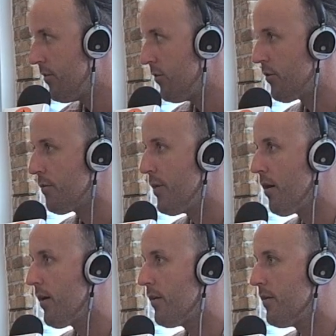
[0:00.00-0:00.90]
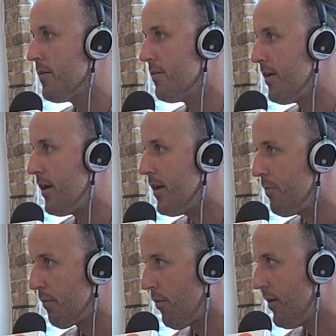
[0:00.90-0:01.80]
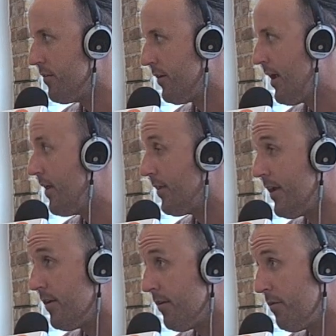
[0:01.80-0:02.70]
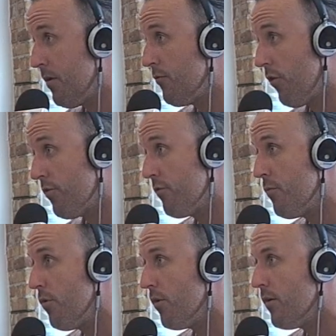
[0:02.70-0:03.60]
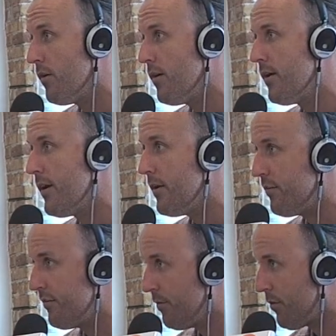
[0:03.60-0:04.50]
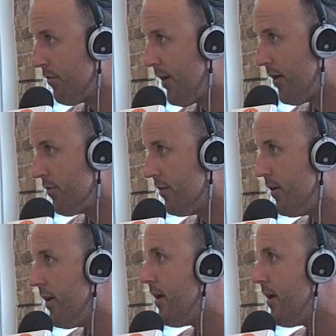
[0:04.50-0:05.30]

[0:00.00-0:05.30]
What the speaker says: So you're comparing dynamic pricing. Atlanta charges more in a similar fashion.